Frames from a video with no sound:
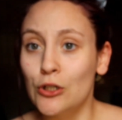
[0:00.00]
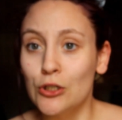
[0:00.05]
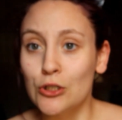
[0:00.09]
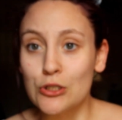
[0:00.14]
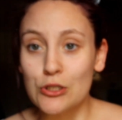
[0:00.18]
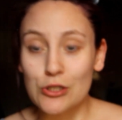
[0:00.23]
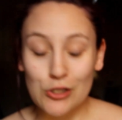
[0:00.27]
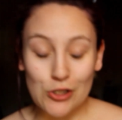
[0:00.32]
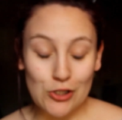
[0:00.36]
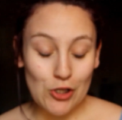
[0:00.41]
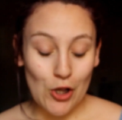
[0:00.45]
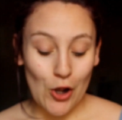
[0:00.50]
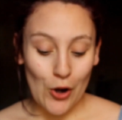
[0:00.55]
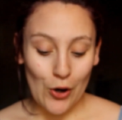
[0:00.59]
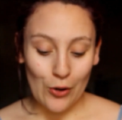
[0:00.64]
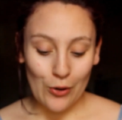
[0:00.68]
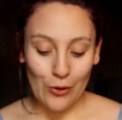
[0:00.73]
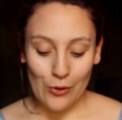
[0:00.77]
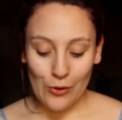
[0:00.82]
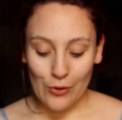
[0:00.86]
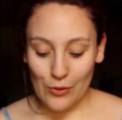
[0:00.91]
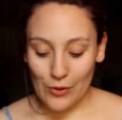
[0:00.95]

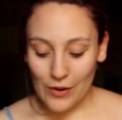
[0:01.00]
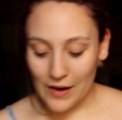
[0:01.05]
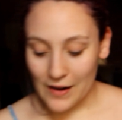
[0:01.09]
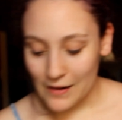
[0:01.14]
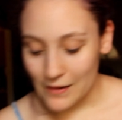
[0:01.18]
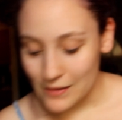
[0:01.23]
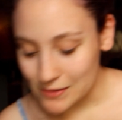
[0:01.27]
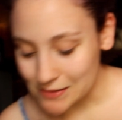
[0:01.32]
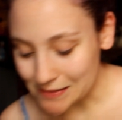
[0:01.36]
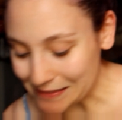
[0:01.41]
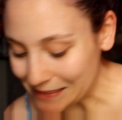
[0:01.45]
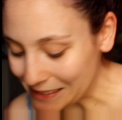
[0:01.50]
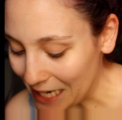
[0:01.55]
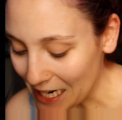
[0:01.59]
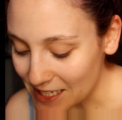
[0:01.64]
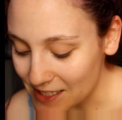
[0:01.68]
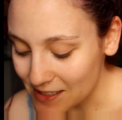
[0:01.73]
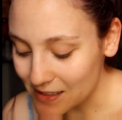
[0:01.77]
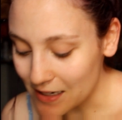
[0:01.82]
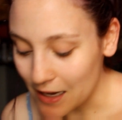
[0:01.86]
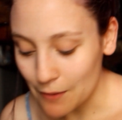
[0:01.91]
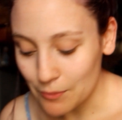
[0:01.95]
So I
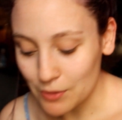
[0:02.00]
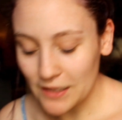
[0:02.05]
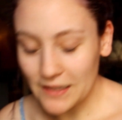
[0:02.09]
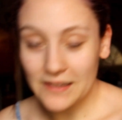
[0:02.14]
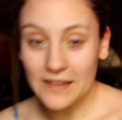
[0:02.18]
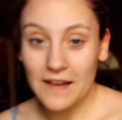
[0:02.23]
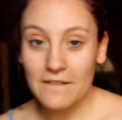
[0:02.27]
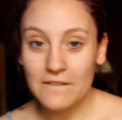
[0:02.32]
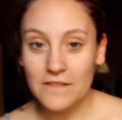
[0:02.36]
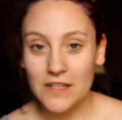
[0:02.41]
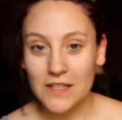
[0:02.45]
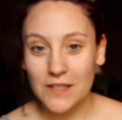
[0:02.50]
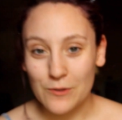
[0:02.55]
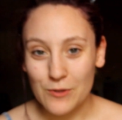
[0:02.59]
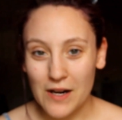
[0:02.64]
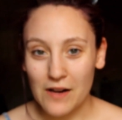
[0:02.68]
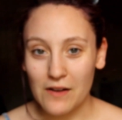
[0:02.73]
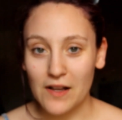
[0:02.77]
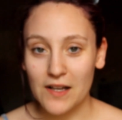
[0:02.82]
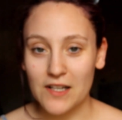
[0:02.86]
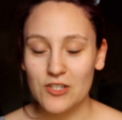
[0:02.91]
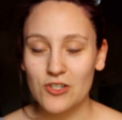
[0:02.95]
did not plan that very
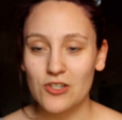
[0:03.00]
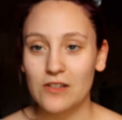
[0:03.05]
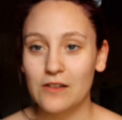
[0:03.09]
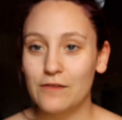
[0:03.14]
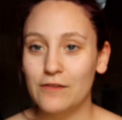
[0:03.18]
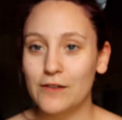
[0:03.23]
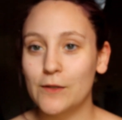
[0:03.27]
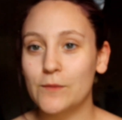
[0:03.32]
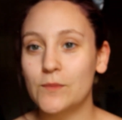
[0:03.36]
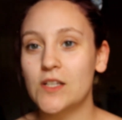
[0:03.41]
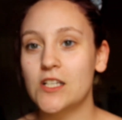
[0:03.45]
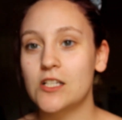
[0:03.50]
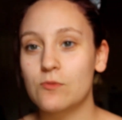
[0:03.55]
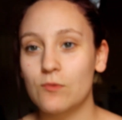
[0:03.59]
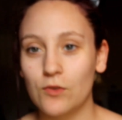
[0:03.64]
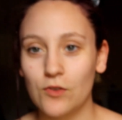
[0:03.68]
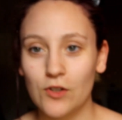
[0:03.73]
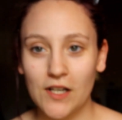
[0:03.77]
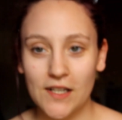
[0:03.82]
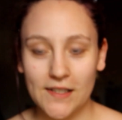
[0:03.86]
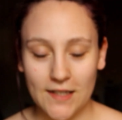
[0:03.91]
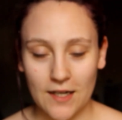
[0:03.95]
well. I should have filmed this
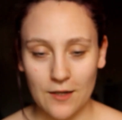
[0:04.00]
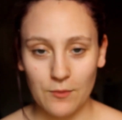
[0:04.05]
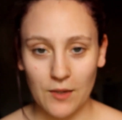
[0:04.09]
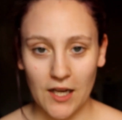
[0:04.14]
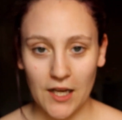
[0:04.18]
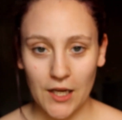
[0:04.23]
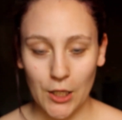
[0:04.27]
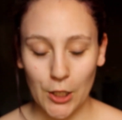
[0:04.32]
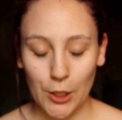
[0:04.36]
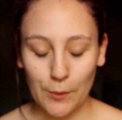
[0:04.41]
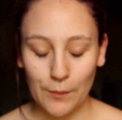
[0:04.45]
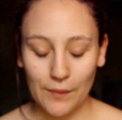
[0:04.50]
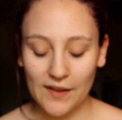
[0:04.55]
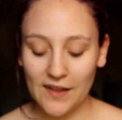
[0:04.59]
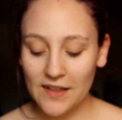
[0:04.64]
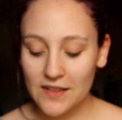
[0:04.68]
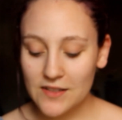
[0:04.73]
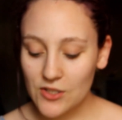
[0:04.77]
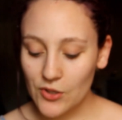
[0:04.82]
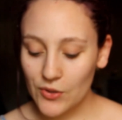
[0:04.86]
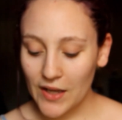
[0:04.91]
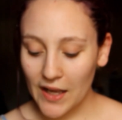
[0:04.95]
before I dyed my hair, but
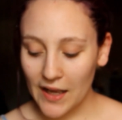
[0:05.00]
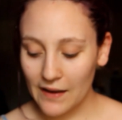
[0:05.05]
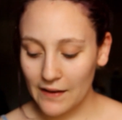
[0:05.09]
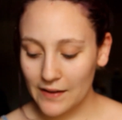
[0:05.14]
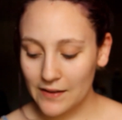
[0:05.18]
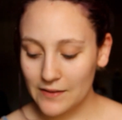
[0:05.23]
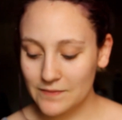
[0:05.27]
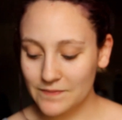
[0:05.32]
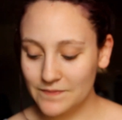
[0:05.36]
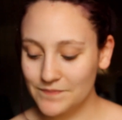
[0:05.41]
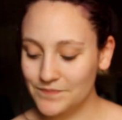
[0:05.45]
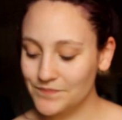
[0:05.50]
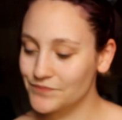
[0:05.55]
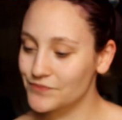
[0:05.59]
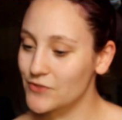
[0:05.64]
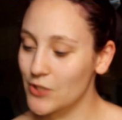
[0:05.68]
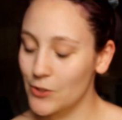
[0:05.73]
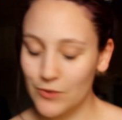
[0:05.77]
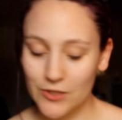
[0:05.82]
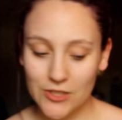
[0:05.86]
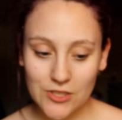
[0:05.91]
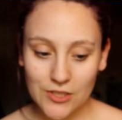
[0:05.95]
it's okay.
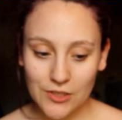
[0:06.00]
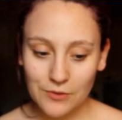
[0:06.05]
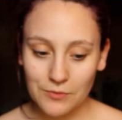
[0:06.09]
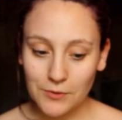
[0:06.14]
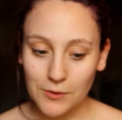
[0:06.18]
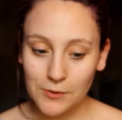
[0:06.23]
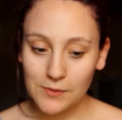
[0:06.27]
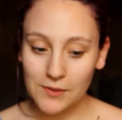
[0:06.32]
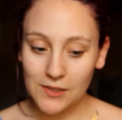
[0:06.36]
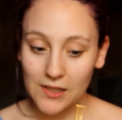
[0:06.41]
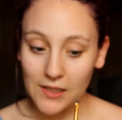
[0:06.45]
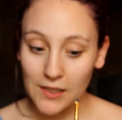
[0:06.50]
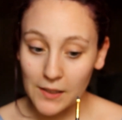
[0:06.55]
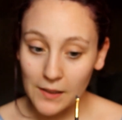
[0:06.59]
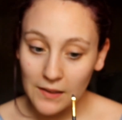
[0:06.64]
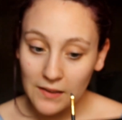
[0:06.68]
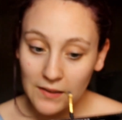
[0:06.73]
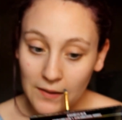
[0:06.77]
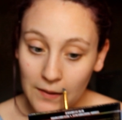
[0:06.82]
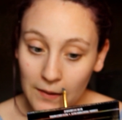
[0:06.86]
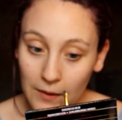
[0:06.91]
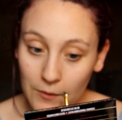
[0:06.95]
We're just going to roll with it.
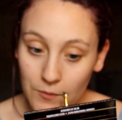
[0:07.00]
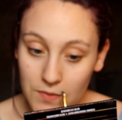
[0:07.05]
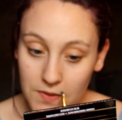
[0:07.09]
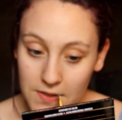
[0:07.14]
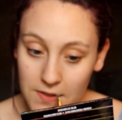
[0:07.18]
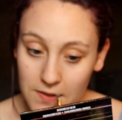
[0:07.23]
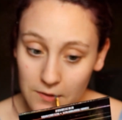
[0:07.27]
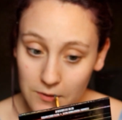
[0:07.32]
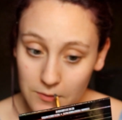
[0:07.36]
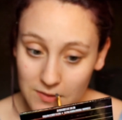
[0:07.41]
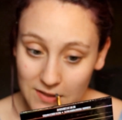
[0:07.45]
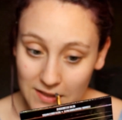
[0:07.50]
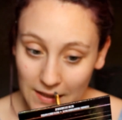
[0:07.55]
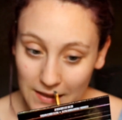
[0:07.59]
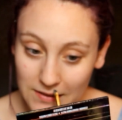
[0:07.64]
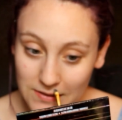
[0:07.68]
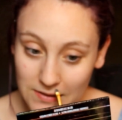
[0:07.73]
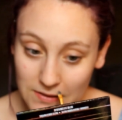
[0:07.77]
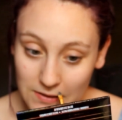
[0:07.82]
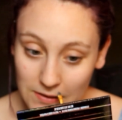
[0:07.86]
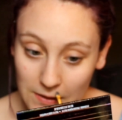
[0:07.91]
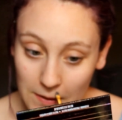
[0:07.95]
Still
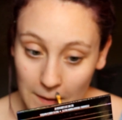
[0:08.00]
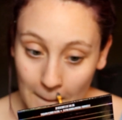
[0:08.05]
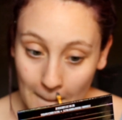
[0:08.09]
obsessed.